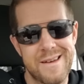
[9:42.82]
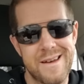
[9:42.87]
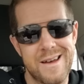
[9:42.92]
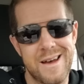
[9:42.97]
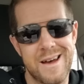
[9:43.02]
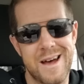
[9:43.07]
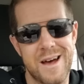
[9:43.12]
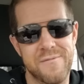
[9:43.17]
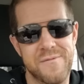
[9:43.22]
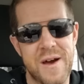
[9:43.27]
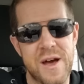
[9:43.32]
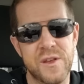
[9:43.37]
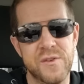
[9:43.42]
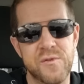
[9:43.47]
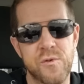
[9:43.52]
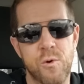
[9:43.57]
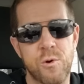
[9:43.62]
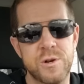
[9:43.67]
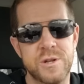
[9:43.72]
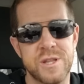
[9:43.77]
Fast
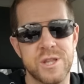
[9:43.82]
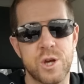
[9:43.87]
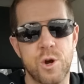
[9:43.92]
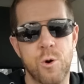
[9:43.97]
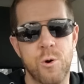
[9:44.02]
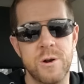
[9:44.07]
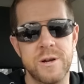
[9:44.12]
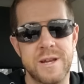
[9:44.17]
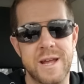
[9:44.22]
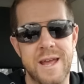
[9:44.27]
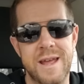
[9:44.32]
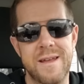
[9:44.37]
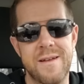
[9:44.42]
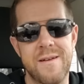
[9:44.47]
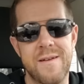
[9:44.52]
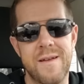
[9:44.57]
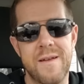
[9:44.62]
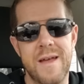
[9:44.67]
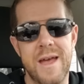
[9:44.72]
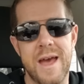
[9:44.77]
forward to the court date,
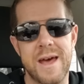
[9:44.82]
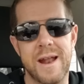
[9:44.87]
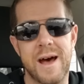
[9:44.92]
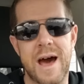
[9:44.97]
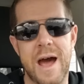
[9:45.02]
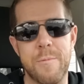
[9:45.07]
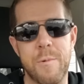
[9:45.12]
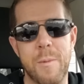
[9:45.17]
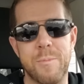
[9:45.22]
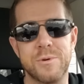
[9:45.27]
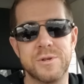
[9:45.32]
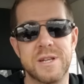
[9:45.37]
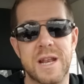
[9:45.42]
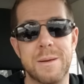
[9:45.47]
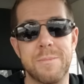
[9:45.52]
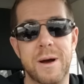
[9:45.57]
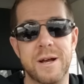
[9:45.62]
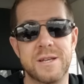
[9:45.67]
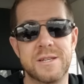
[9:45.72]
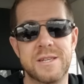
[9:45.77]
and I,
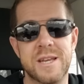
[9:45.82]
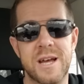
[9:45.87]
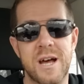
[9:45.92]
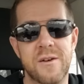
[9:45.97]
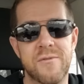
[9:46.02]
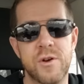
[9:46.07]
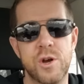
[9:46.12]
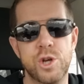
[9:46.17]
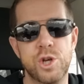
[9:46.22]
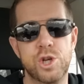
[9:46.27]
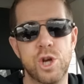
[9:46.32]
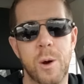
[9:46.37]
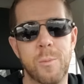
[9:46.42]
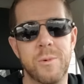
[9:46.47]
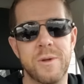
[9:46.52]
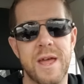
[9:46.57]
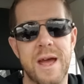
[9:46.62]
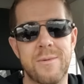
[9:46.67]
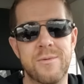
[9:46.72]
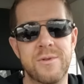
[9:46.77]
representing myself, show up
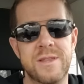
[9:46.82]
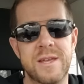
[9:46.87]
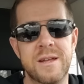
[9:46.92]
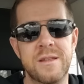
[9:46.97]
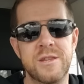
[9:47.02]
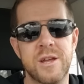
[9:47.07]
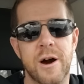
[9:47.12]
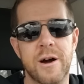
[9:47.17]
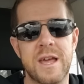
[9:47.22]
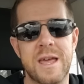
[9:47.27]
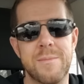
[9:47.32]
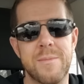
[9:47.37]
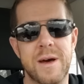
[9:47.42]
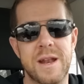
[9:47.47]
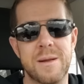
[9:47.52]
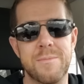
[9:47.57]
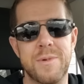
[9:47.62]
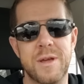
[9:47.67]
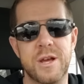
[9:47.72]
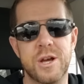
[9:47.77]
with everything
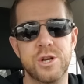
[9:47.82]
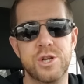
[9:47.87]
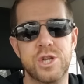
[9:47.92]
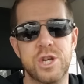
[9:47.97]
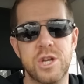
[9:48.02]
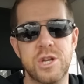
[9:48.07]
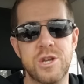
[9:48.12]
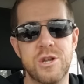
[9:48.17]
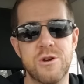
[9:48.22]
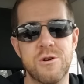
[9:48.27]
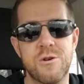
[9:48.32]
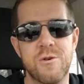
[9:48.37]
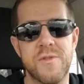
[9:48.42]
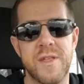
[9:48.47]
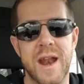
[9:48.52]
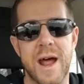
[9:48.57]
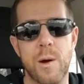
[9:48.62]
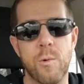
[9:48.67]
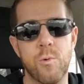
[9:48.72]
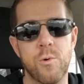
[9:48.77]
documented because she knew
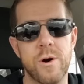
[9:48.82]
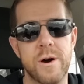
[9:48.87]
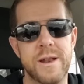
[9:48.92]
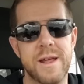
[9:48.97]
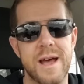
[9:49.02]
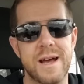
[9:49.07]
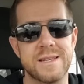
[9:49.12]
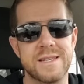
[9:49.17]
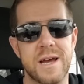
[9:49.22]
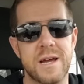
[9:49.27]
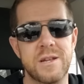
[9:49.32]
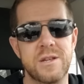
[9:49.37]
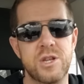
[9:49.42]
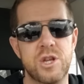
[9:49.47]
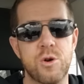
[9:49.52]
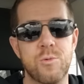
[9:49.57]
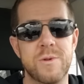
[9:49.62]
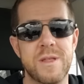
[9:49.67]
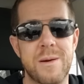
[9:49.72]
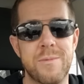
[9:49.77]
that I would, as I
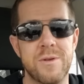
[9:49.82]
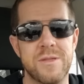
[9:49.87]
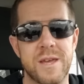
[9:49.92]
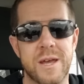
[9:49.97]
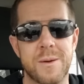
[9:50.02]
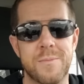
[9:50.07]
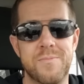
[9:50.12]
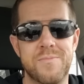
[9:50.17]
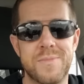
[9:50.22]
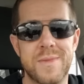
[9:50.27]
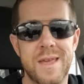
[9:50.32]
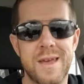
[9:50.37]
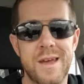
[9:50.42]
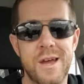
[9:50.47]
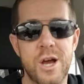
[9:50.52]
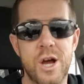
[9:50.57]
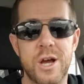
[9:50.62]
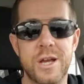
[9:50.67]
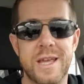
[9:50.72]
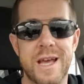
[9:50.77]
do with everything.
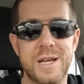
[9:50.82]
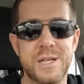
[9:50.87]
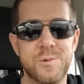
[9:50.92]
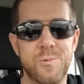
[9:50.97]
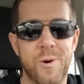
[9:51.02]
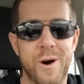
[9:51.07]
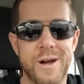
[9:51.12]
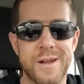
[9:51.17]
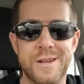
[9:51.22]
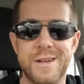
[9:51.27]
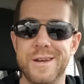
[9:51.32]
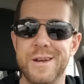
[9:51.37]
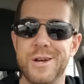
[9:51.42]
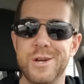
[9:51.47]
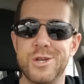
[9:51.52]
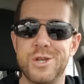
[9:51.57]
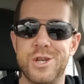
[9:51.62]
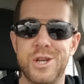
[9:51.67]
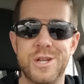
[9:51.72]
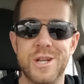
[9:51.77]
Guess what?
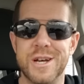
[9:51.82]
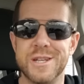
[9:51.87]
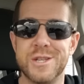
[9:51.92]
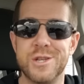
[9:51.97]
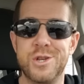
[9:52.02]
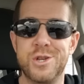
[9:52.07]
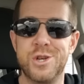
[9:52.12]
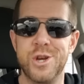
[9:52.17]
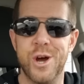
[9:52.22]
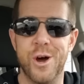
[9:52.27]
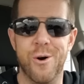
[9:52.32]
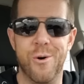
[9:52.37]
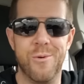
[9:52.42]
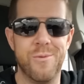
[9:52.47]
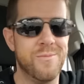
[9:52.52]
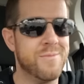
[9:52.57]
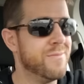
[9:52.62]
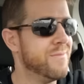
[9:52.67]
She doesn't show.